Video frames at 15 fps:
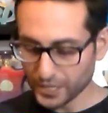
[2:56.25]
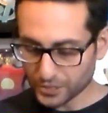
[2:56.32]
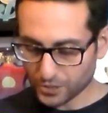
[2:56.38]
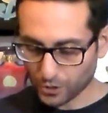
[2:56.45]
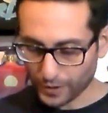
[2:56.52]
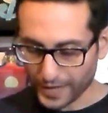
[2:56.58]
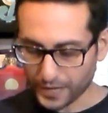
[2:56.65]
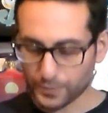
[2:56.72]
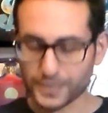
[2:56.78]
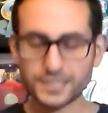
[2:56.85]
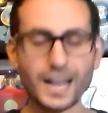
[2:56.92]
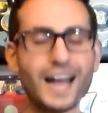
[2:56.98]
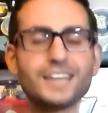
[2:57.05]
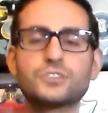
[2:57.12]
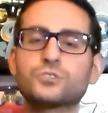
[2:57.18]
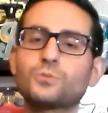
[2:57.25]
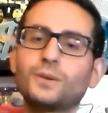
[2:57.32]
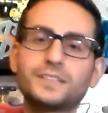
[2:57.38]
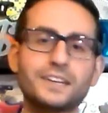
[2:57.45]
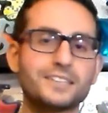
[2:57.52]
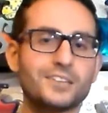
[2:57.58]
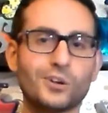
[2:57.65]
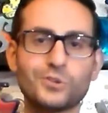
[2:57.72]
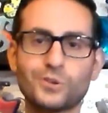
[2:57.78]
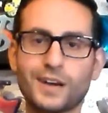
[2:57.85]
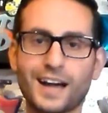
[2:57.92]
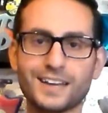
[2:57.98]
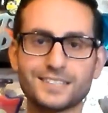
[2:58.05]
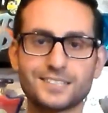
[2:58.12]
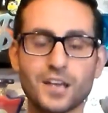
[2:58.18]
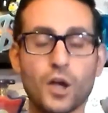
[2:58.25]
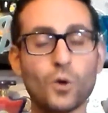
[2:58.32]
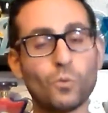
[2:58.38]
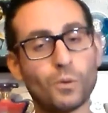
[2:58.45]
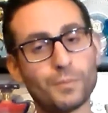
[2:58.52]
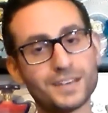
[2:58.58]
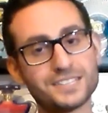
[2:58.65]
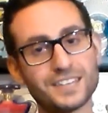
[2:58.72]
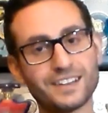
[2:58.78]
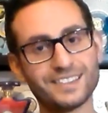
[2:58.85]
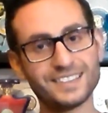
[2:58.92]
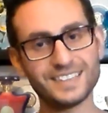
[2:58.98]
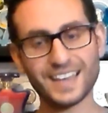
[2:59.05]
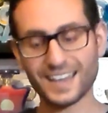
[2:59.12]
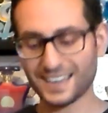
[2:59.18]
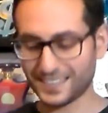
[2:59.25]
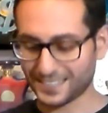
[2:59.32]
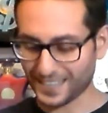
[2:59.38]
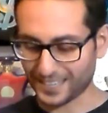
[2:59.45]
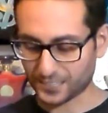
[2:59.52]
So anyways, I just wanted to tell you guys what my scent of the day is.